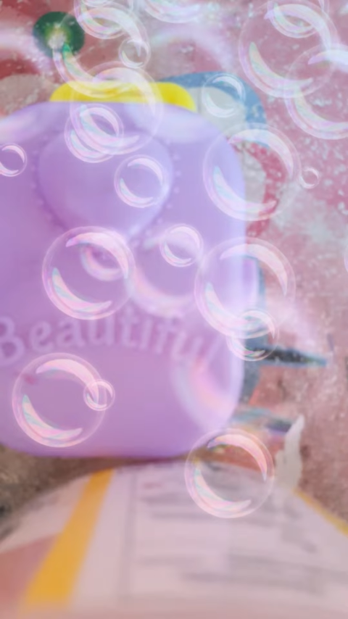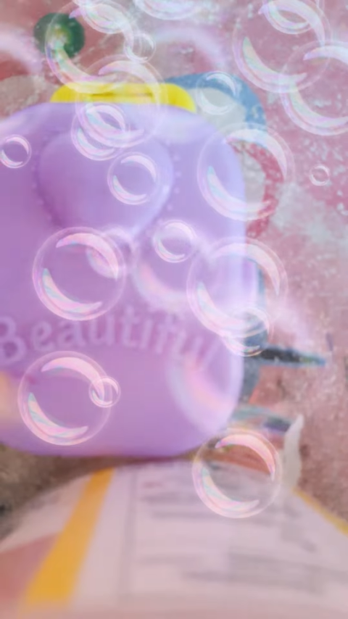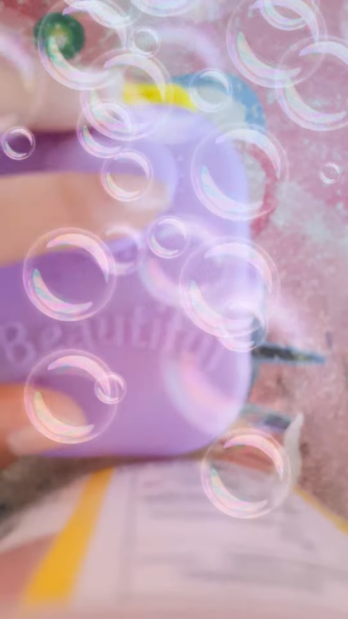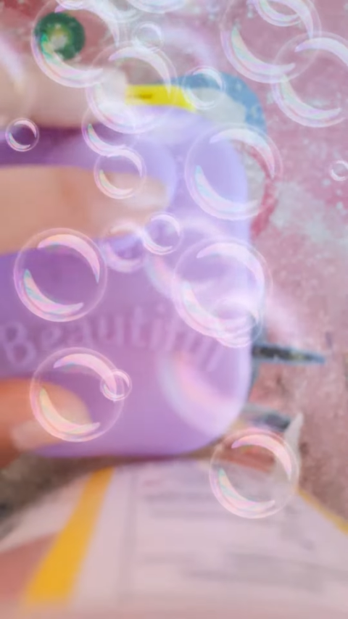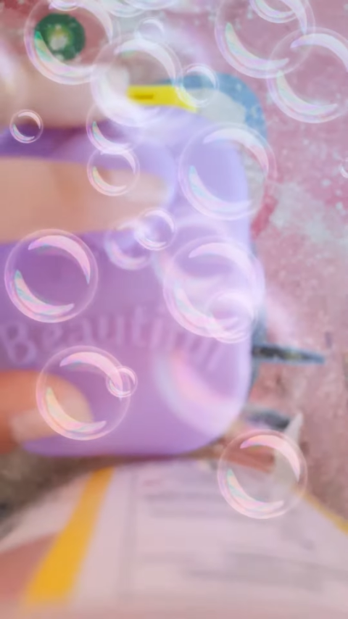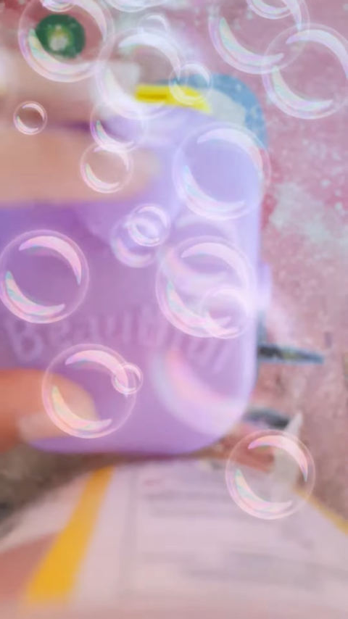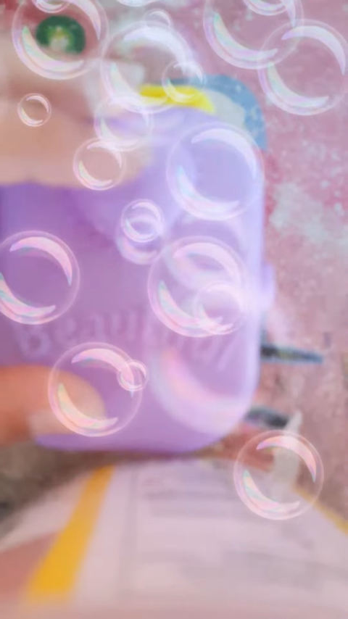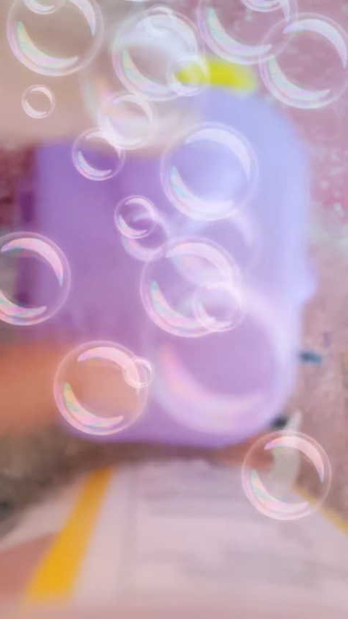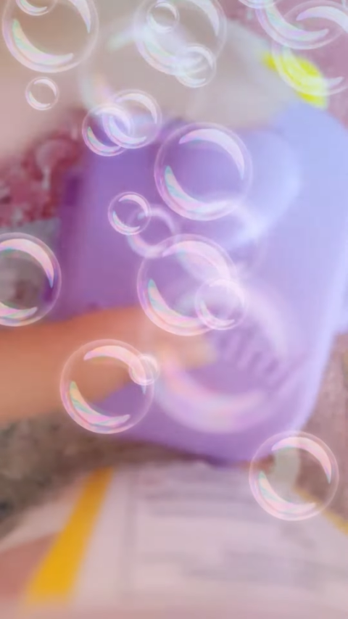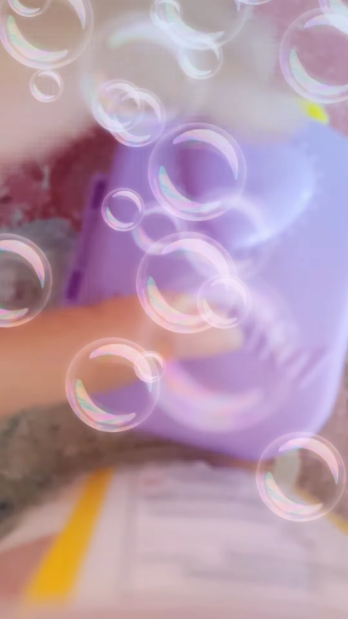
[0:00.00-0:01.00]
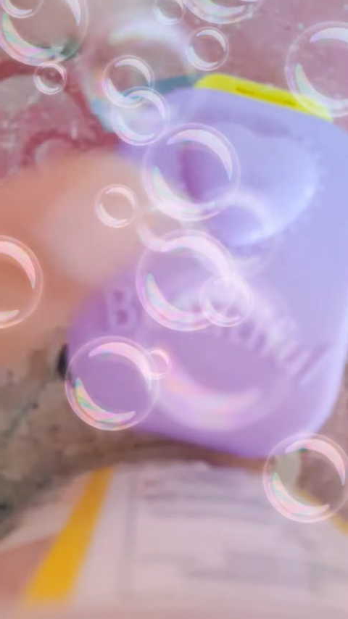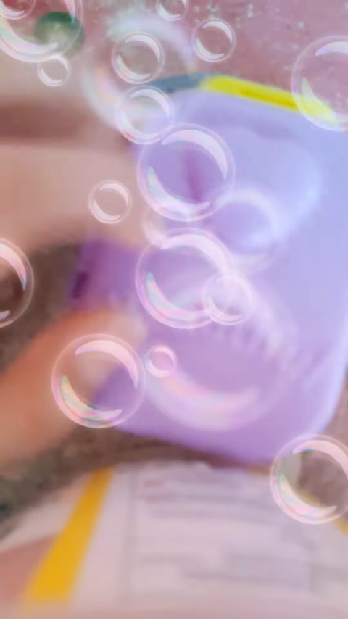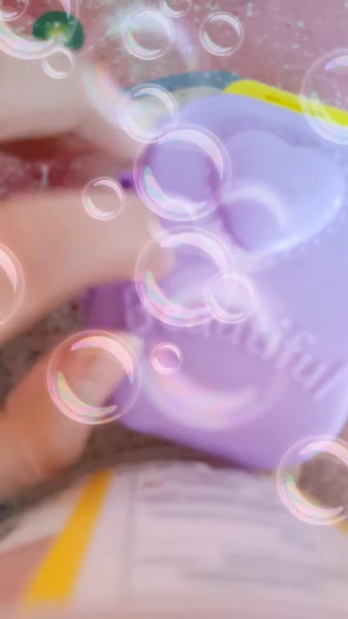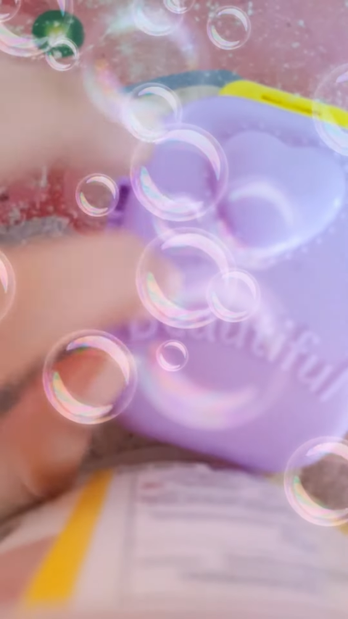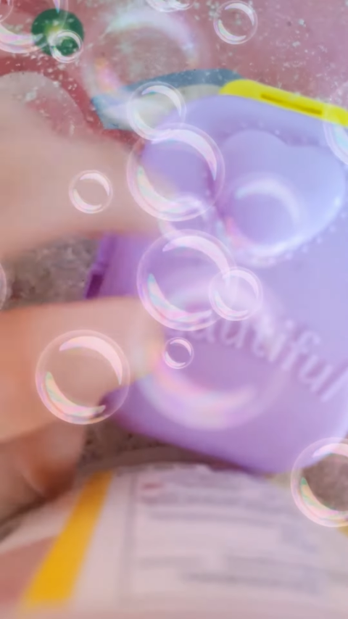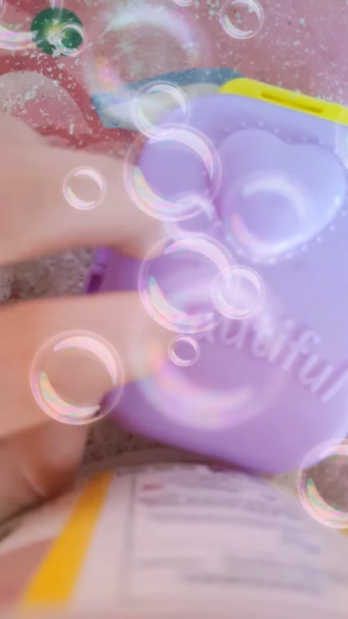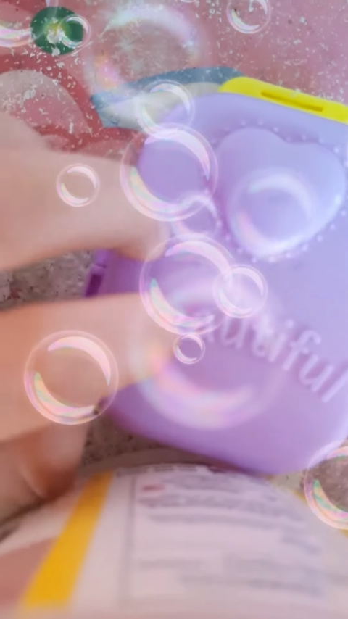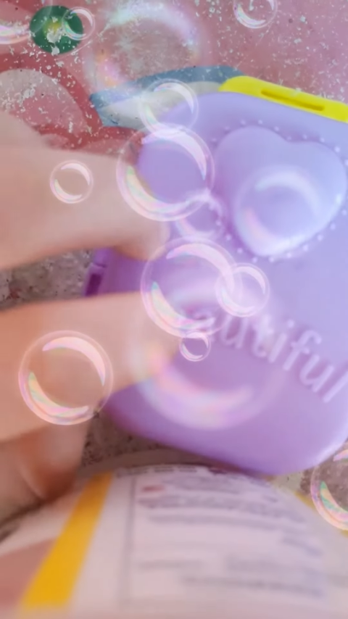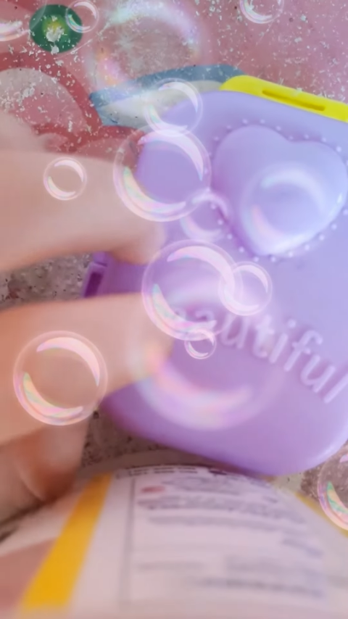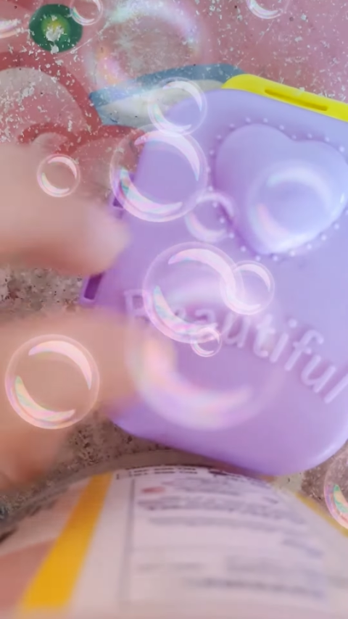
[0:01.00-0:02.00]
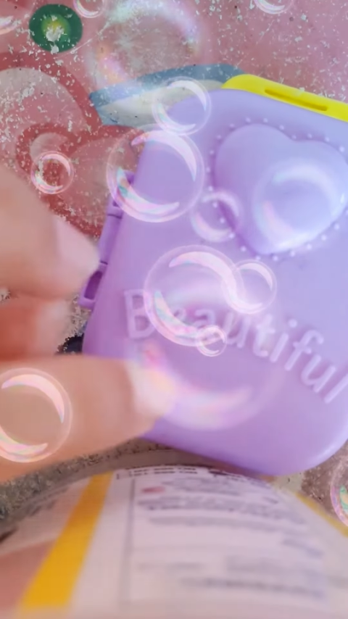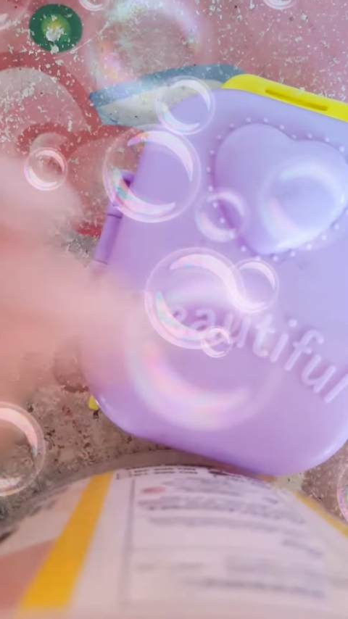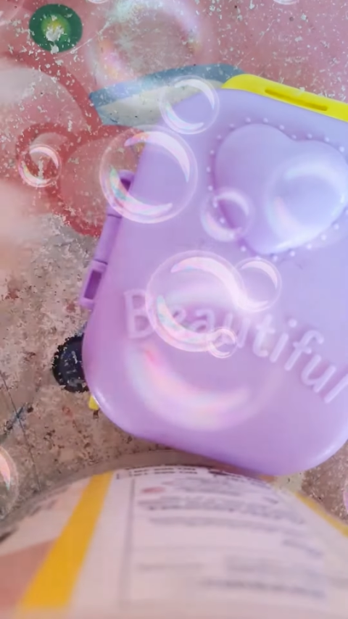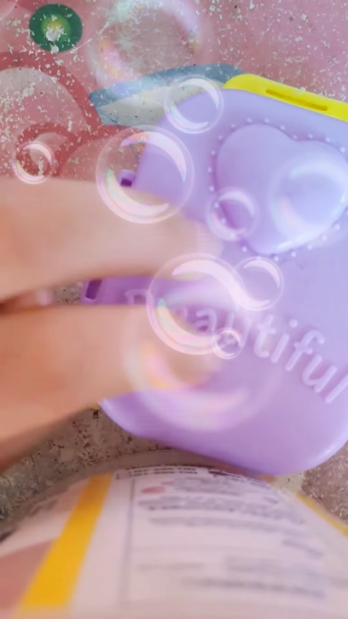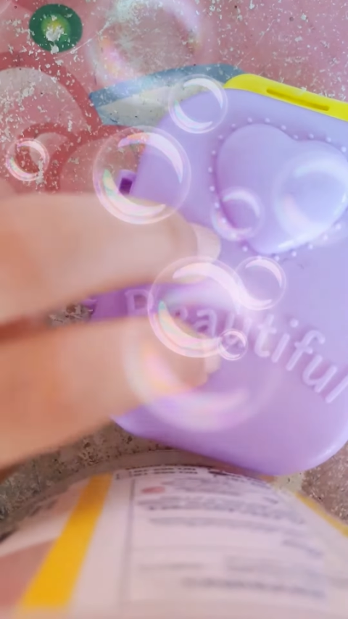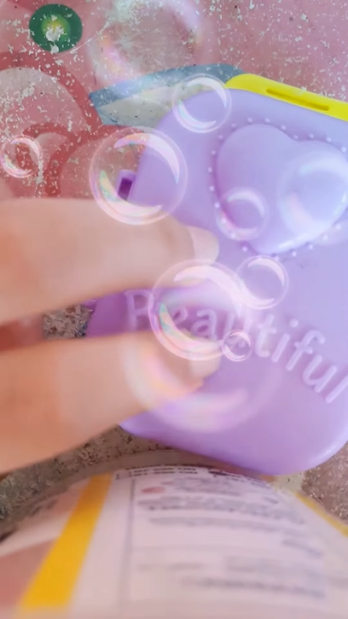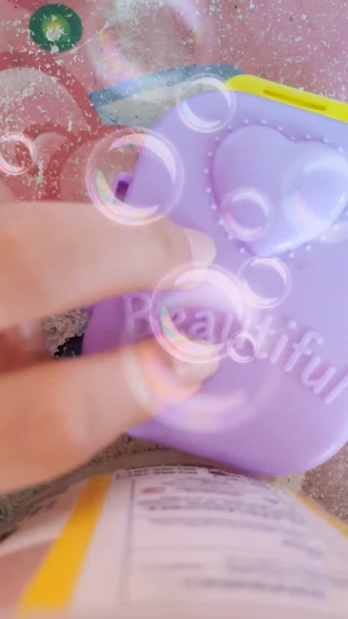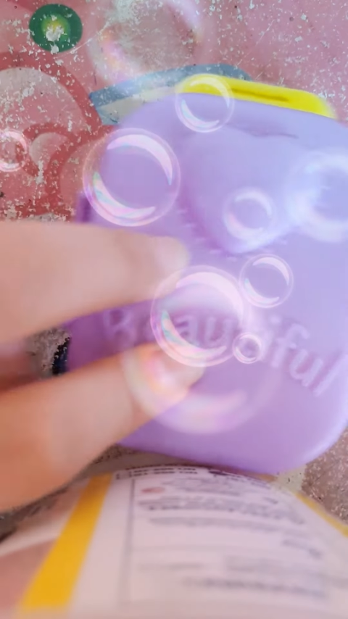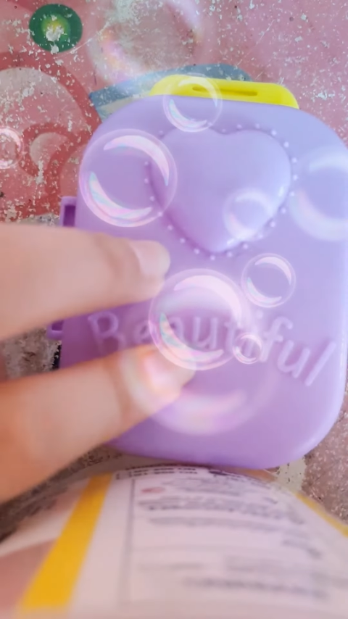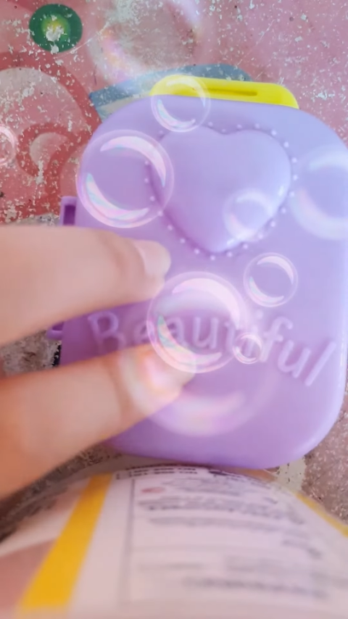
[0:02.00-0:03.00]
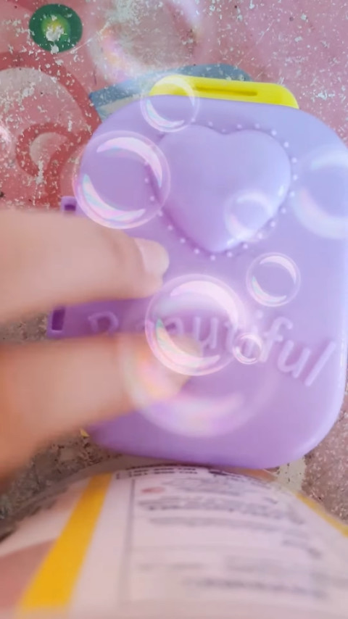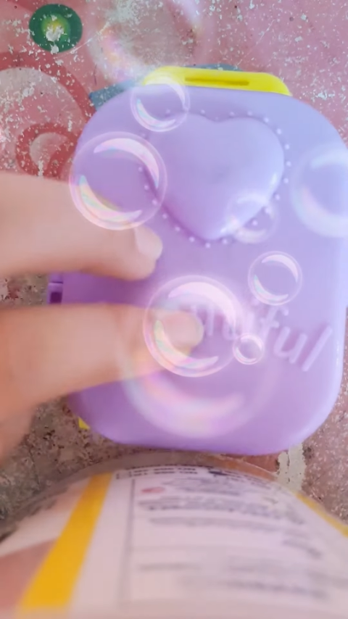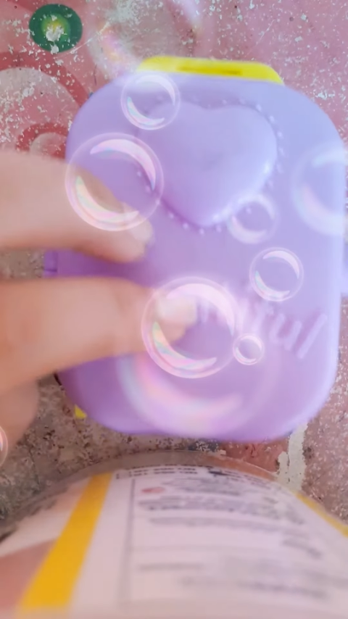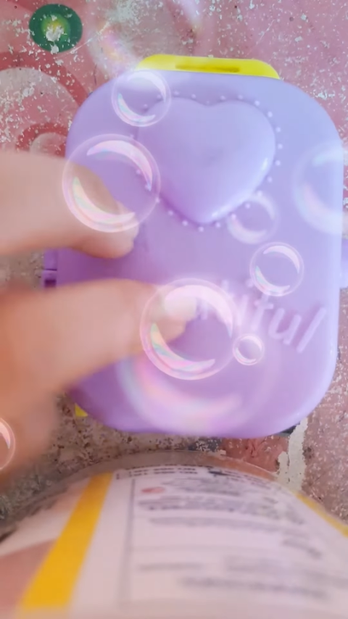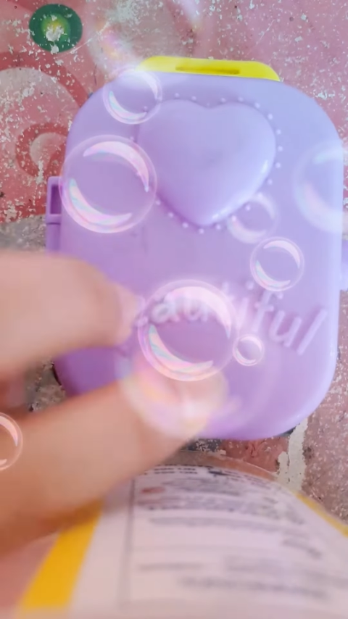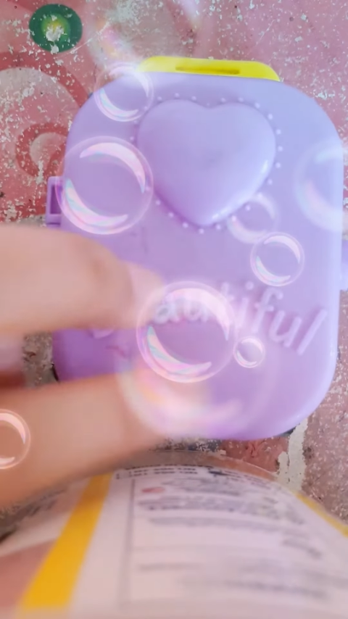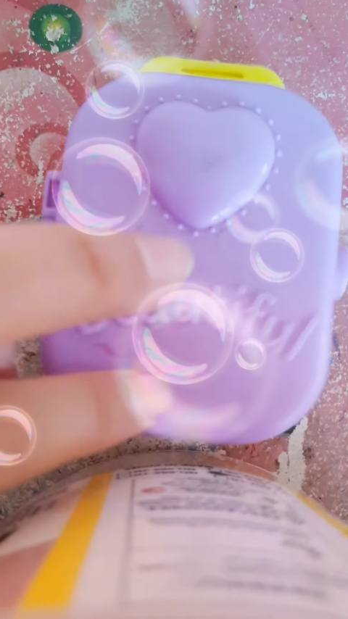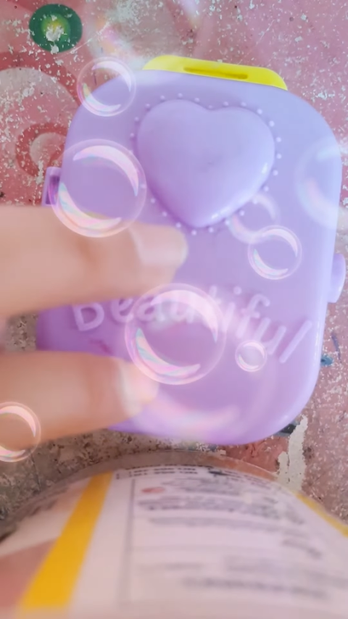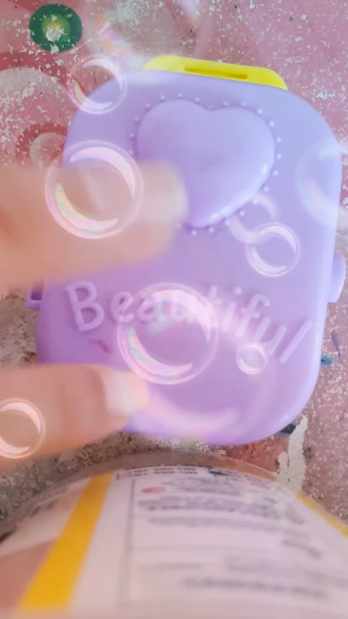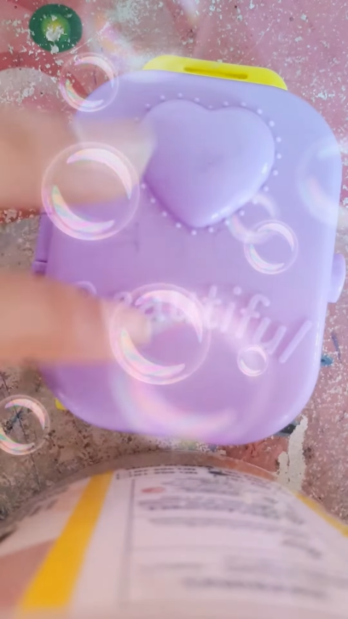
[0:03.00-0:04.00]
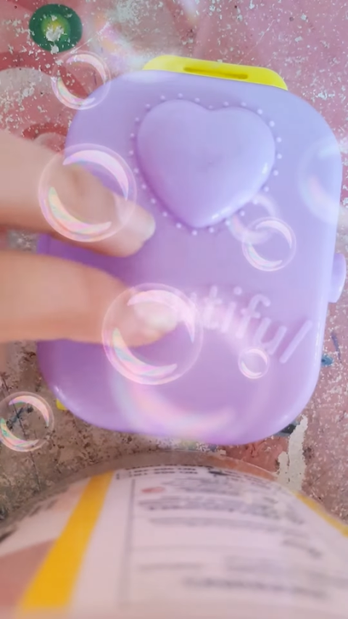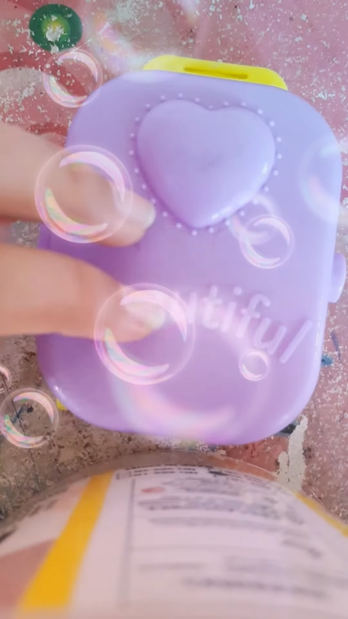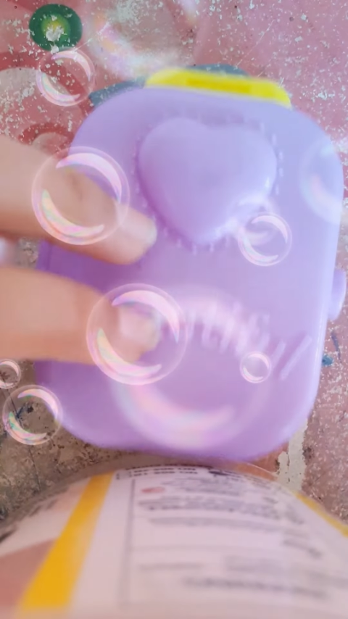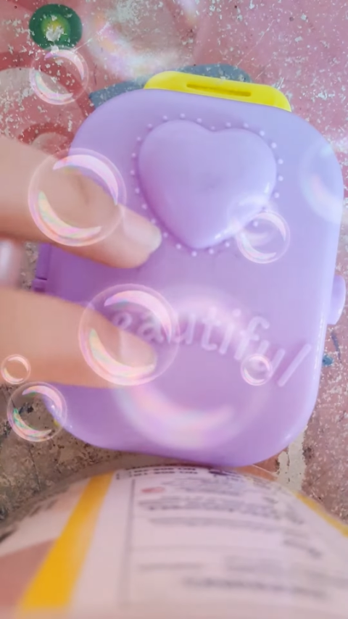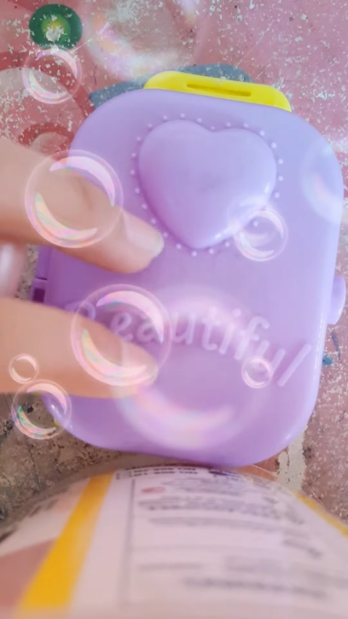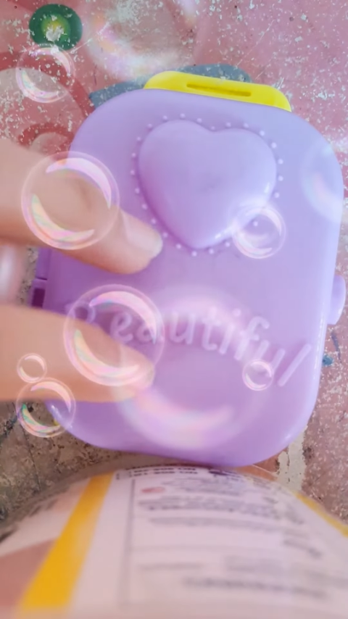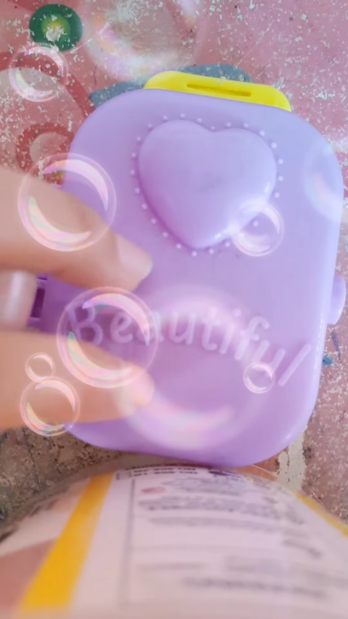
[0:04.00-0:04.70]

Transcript: Nobody's mouth can be seen.